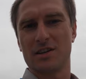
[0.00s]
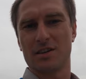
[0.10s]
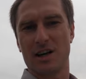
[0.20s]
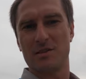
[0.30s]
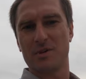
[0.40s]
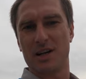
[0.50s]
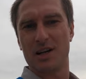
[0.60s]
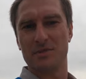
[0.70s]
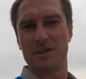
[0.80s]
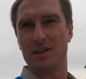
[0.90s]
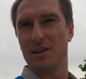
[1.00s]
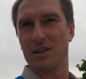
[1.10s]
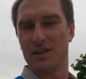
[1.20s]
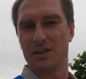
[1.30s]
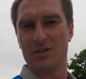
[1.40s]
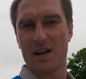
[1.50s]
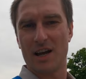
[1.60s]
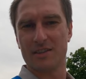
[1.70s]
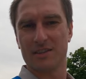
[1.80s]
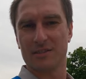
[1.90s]
right behind me here,
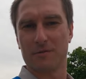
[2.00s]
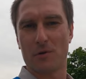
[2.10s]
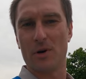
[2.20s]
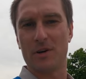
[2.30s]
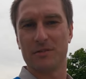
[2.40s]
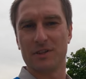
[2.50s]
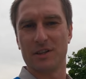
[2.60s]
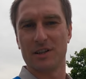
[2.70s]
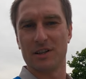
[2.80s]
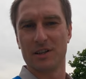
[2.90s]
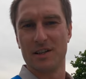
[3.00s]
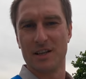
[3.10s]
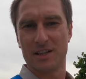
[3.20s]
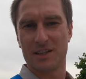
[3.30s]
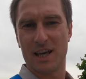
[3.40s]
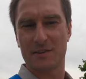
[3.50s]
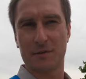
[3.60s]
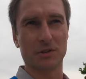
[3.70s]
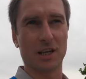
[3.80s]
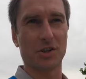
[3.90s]
right in front of the Gates
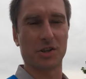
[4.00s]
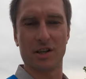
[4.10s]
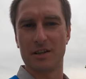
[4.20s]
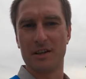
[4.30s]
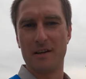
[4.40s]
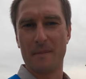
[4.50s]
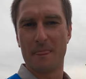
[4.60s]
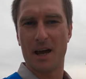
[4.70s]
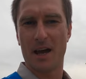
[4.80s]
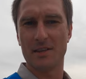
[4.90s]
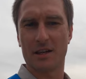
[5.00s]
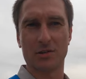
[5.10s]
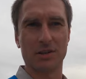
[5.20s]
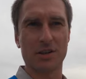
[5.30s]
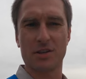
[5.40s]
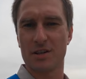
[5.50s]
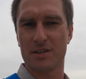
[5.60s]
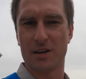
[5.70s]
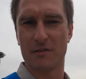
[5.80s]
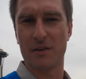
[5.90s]
Foundation, and the conditions
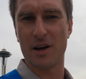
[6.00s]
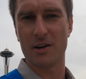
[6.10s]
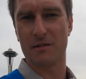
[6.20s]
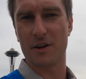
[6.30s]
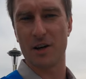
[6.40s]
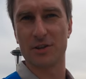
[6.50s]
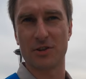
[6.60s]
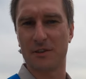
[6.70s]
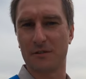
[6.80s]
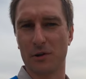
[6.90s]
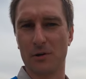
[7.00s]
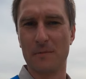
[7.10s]
are very, very dreadful.